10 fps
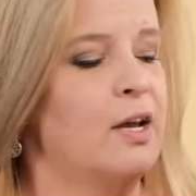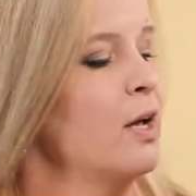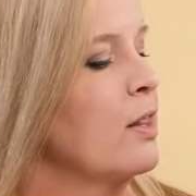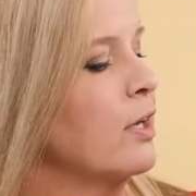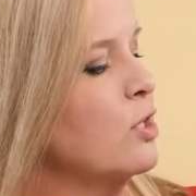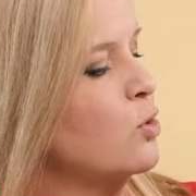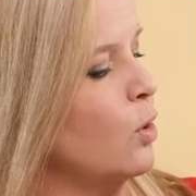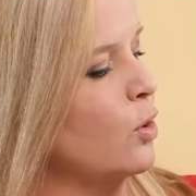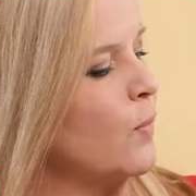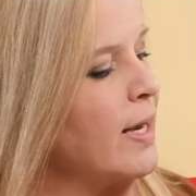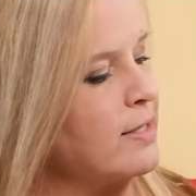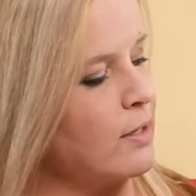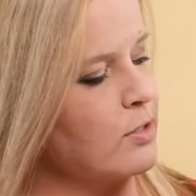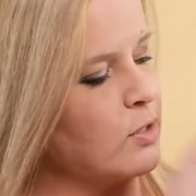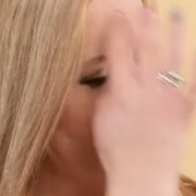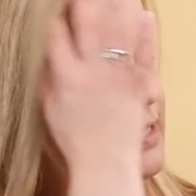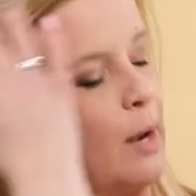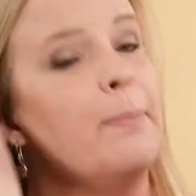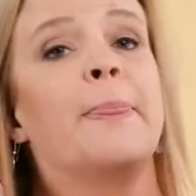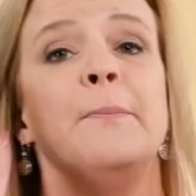The controller ring is also the
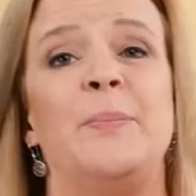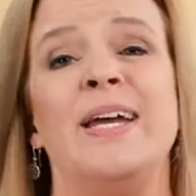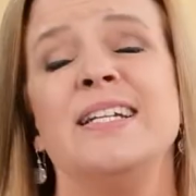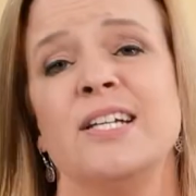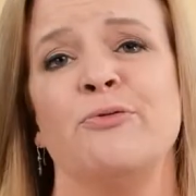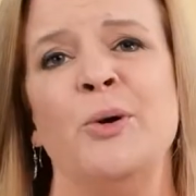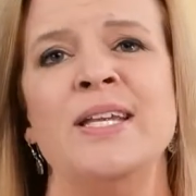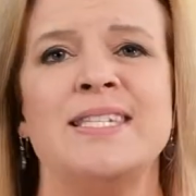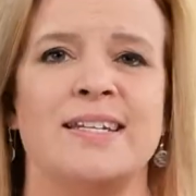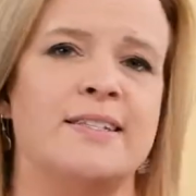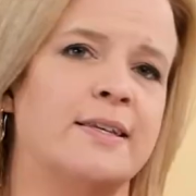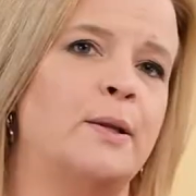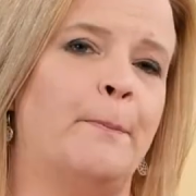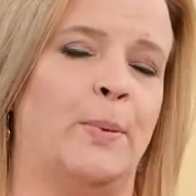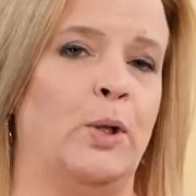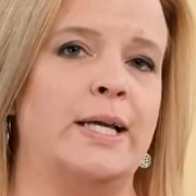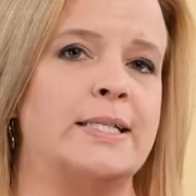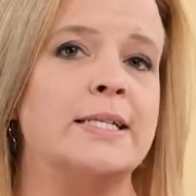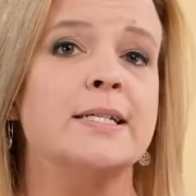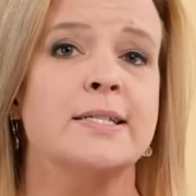same. The big difference is in the
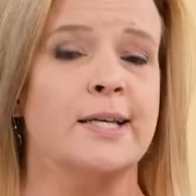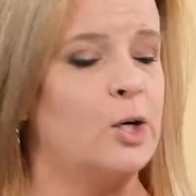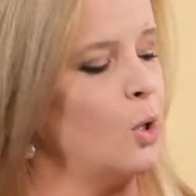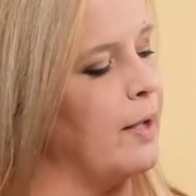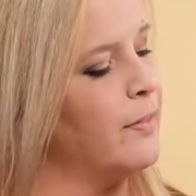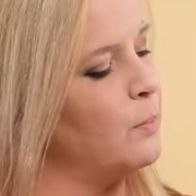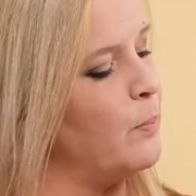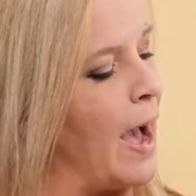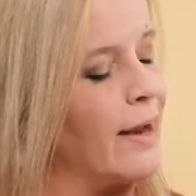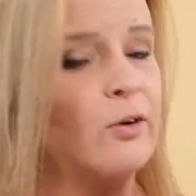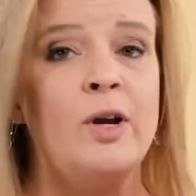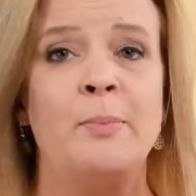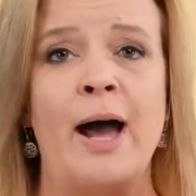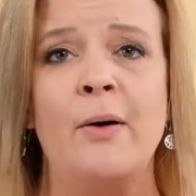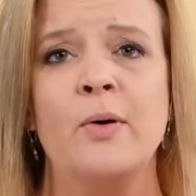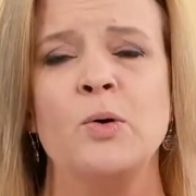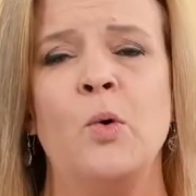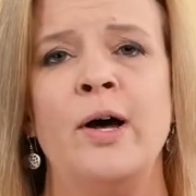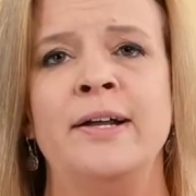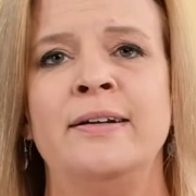bullet. So on the battery powered
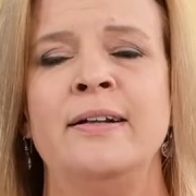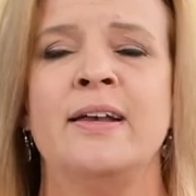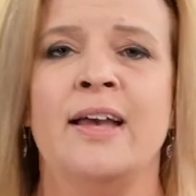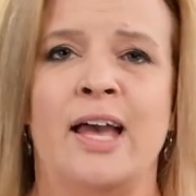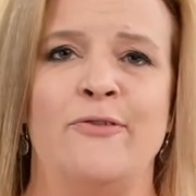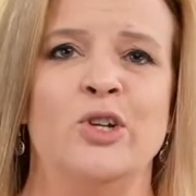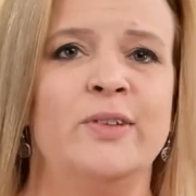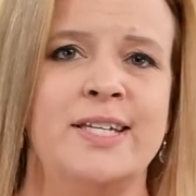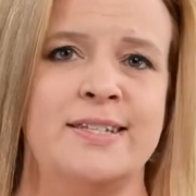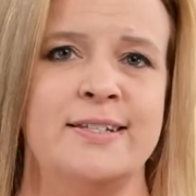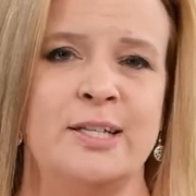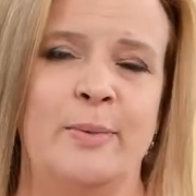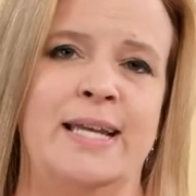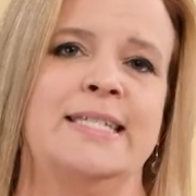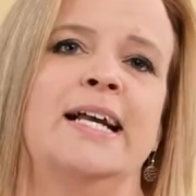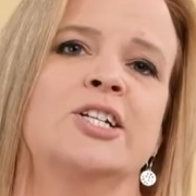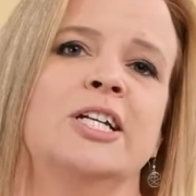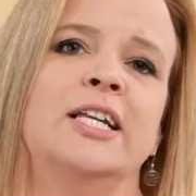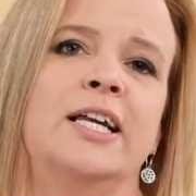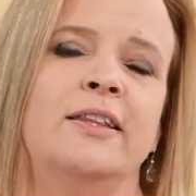one, if you listen to my
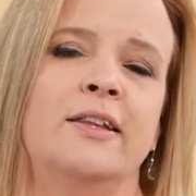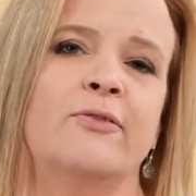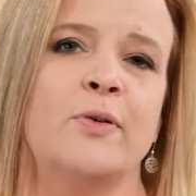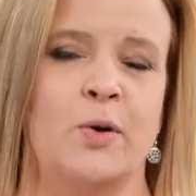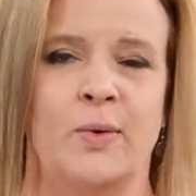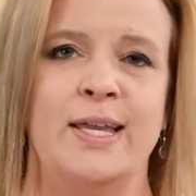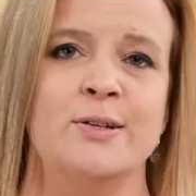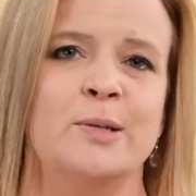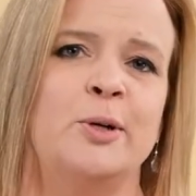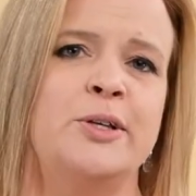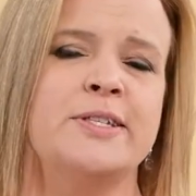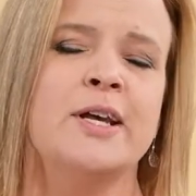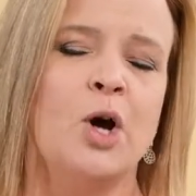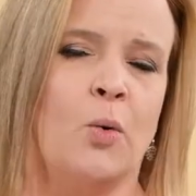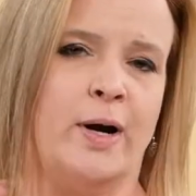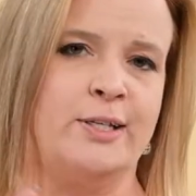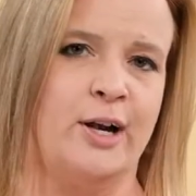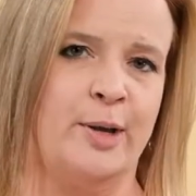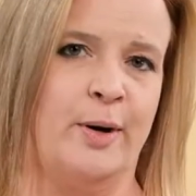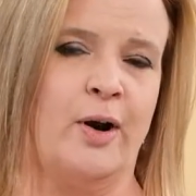section for the reusables where I
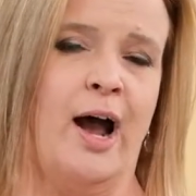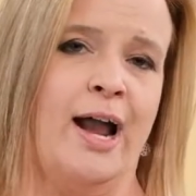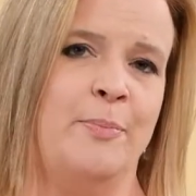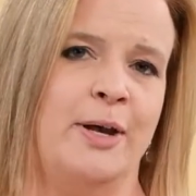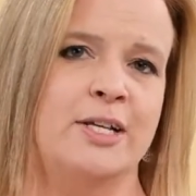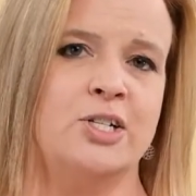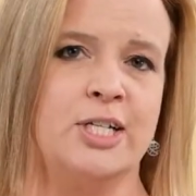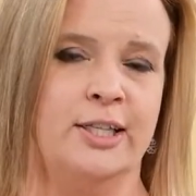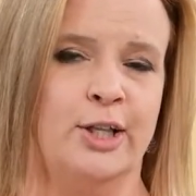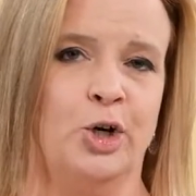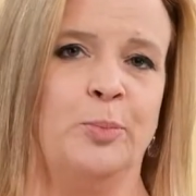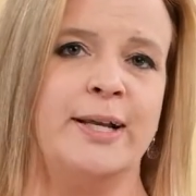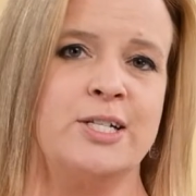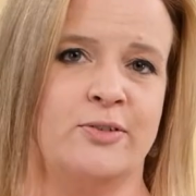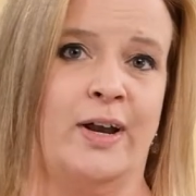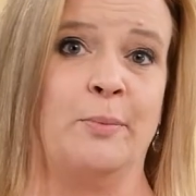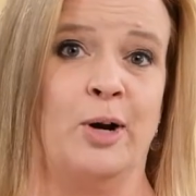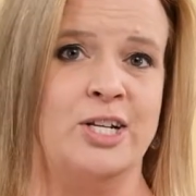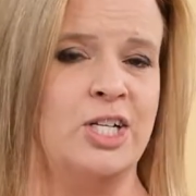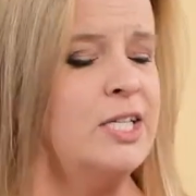talk about high pitched and low pitched
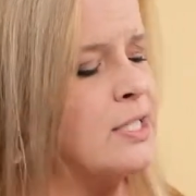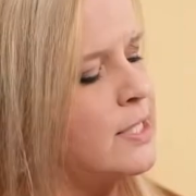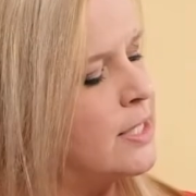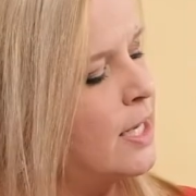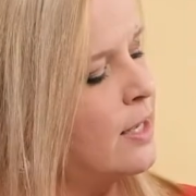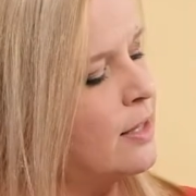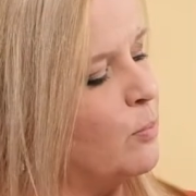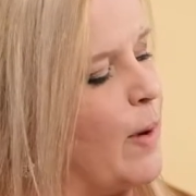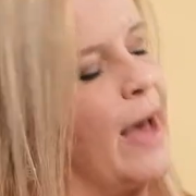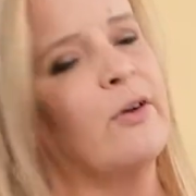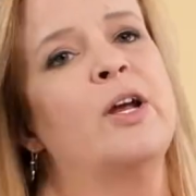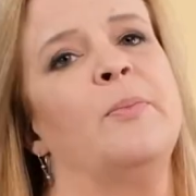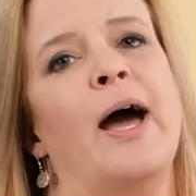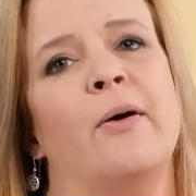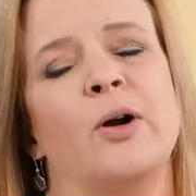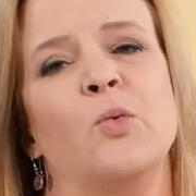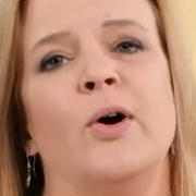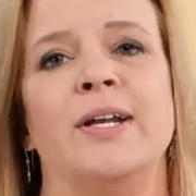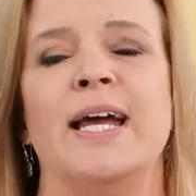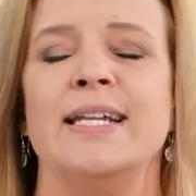vibrations, the battery powered
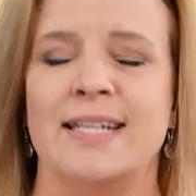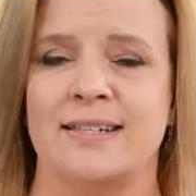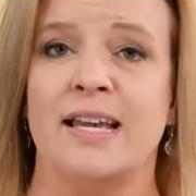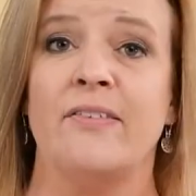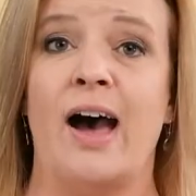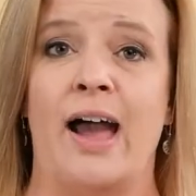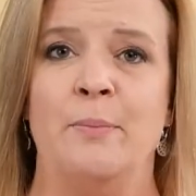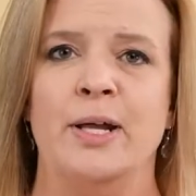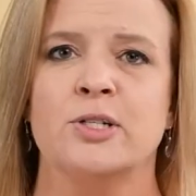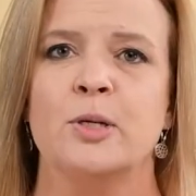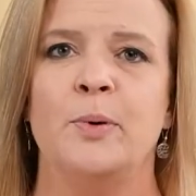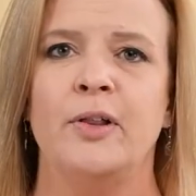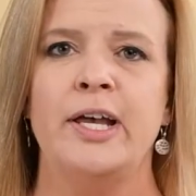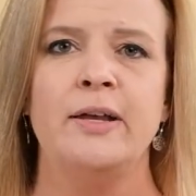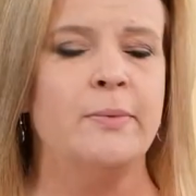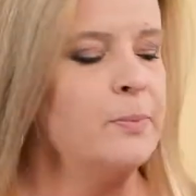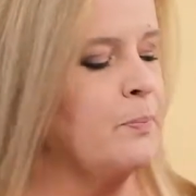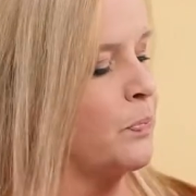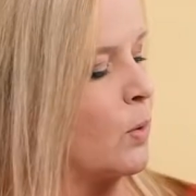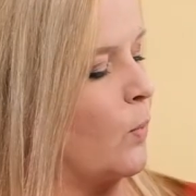one does have a high pitched bullet,
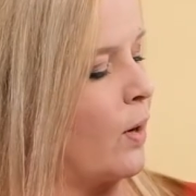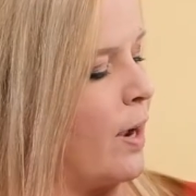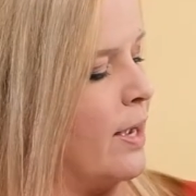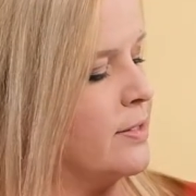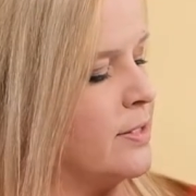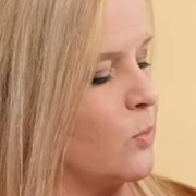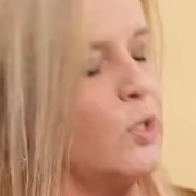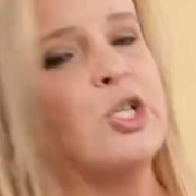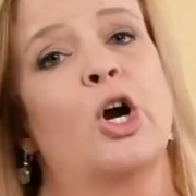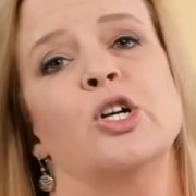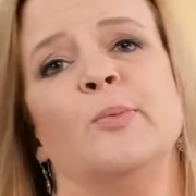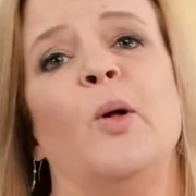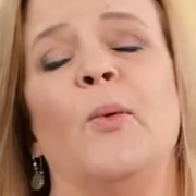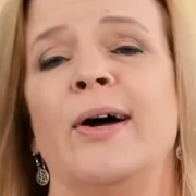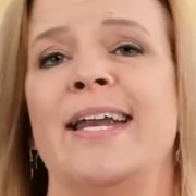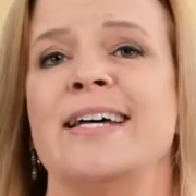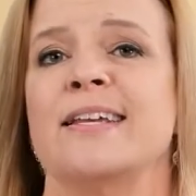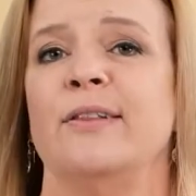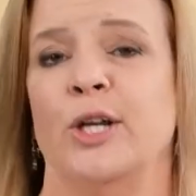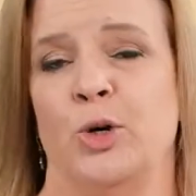whereas the rechargeable one has a
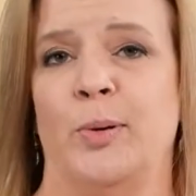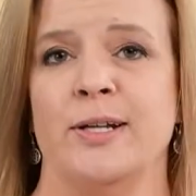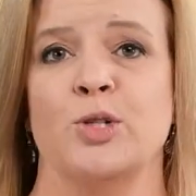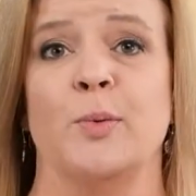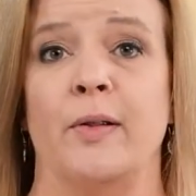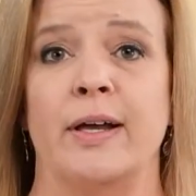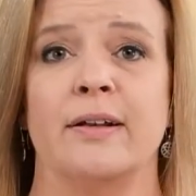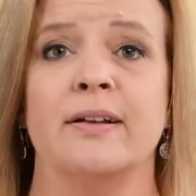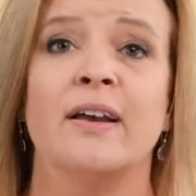low pitched bullet.